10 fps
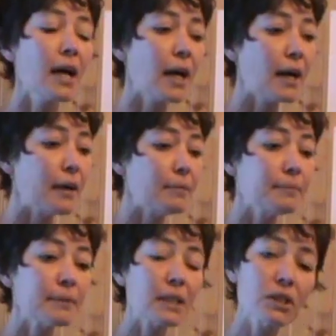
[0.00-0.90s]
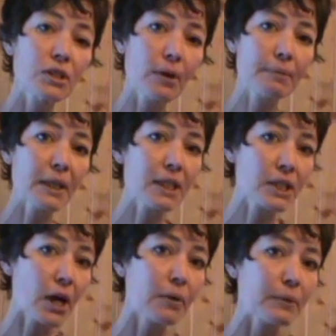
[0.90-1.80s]
So I'm going to
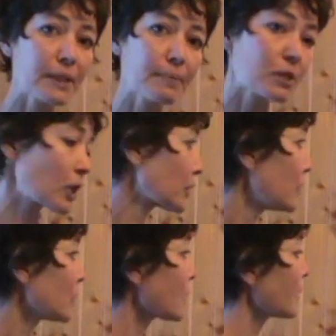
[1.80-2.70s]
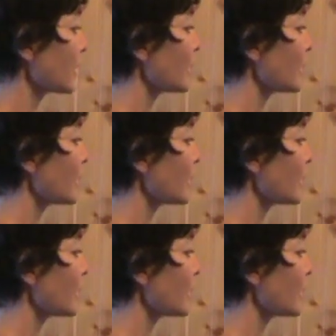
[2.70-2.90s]
start with some circles.